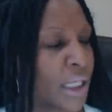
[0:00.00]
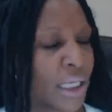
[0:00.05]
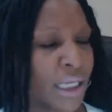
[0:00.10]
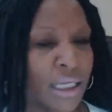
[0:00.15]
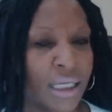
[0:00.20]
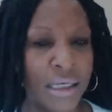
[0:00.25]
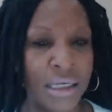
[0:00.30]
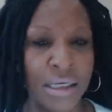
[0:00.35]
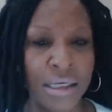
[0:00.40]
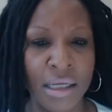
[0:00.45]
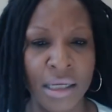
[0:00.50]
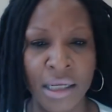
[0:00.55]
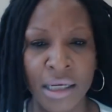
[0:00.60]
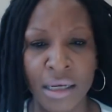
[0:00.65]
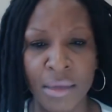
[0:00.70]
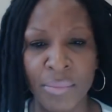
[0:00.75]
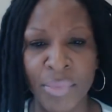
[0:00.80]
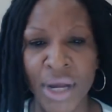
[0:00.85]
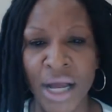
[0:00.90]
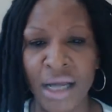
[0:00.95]
in
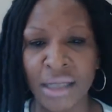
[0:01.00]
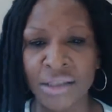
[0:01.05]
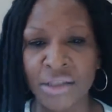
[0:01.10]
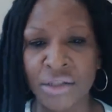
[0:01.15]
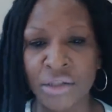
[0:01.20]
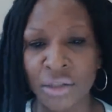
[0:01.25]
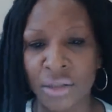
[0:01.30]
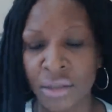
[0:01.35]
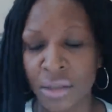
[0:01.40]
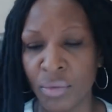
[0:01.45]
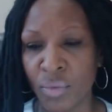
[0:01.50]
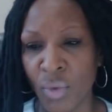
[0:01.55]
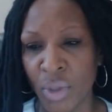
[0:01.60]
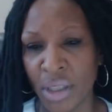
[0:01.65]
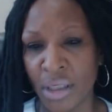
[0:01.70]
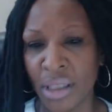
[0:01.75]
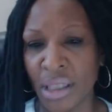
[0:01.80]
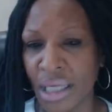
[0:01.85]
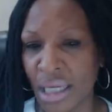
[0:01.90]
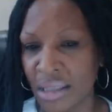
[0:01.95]
the box to one
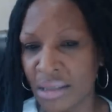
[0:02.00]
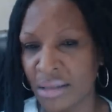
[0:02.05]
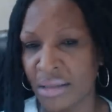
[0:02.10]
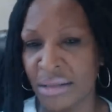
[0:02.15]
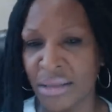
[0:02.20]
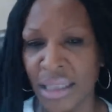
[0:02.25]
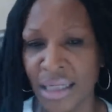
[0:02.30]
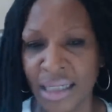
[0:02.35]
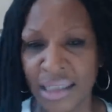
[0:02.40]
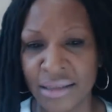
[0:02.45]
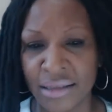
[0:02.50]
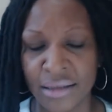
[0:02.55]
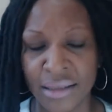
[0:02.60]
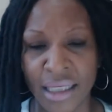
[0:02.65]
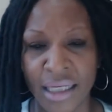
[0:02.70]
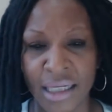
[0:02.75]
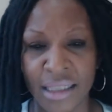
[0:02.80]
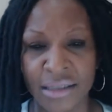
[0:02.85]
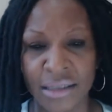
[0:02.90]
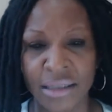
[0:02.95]
of the cases that
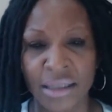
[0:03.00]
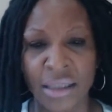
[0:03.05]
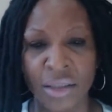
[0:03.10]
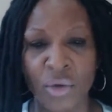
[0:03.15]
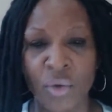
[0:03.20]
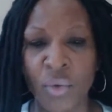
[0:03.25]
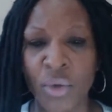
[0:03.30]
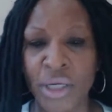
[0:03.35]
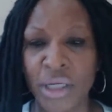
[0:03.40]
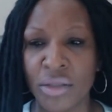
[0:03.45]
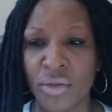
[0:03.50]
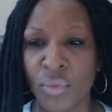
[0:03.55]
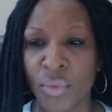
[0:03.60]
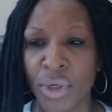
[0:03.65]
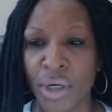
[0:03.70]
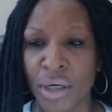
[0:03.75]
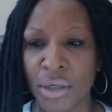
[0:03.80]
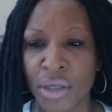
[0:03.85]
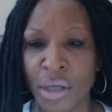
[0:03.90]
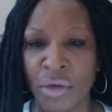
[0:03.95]
I did in Queens,
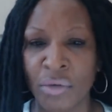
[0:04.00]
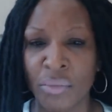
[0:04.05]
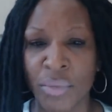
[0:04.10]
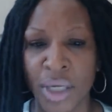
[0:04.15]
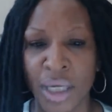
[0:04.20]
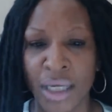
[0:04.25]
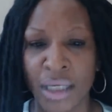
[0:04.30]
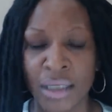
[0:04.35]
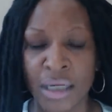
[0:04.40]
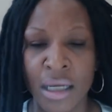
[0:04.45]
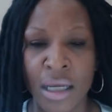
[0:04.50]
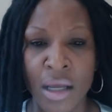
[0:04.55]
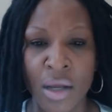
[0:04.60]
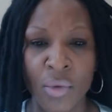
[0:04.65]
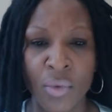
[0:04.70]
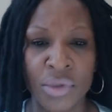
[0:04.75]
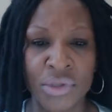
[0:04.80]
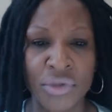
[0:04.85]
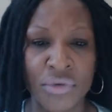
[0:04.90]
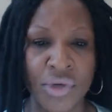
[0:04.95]
where a young man
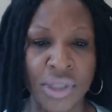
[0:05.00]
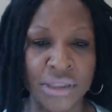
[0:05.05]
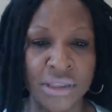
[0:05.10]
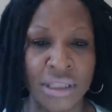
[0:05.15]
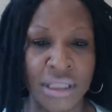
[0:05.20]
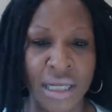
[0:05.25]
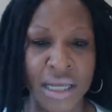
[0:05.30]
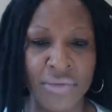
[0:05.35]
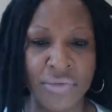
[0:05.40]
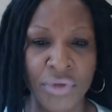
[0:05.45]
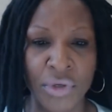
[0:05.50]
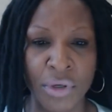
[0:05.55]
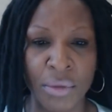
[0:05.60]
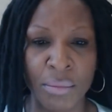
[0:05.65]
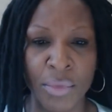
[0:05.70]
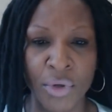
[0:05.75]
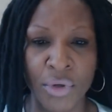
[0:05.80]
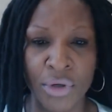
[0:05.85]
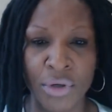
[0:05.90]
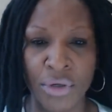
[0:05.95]
was arrested after a
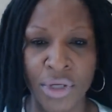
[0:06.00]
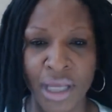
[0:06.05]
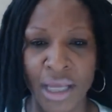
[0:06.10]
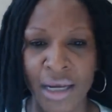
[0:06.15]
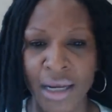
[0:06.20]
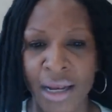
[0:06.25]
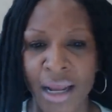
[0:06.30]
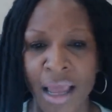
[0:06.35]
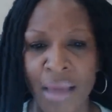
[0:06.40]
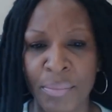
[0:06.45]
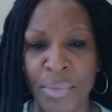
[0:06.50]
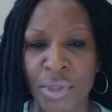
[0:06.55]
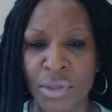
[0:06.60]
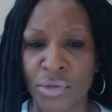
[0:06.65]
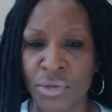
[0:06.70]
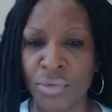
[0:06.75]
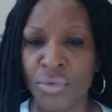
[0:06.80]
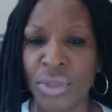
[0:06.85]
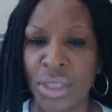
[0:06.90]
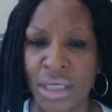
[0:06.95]
murder that had happened
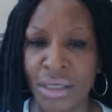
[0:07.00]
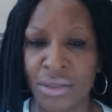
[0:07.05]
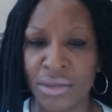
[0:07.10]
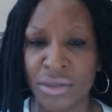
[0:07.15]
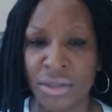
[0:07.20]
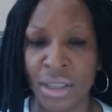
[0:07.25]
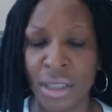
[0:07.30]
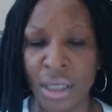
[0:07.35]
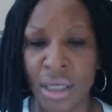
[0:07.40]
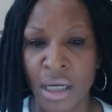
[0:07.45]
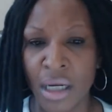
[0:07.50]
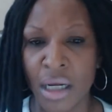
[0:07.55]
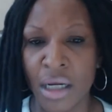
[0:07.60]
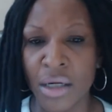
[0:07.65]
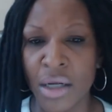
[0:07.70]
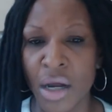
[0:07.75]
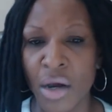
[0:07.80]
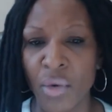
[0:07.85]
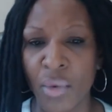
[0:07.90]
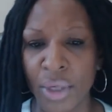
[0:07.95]
2 years
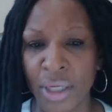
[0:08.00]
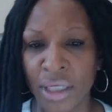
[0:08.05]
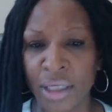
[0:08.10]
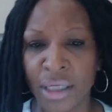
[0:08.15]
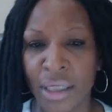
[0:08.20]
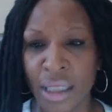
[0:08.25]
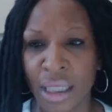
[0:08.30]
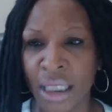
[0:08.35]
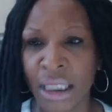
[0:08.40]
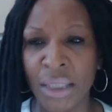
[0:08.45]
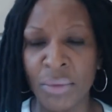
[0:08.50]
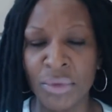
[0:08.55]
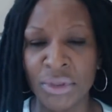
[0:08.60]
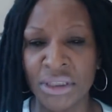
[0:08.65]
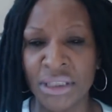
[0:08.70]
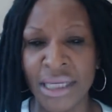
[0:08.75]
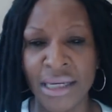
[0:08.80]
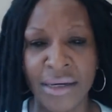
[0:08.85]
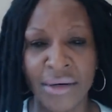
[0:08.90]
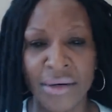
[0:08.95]
ago, and he
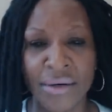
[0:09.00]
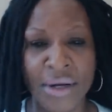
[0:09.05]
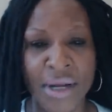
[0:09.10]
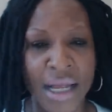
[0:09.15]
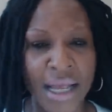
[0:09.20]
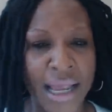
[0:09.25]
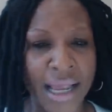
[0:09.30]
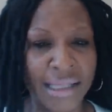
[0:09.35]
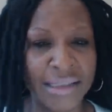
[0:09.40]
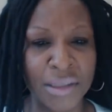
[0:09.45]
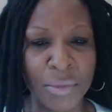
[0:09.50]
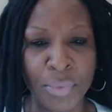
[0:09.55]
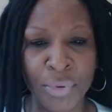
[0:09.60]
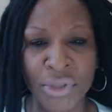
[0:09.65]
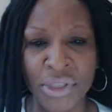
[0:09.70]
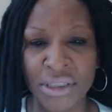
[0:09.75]
was there at the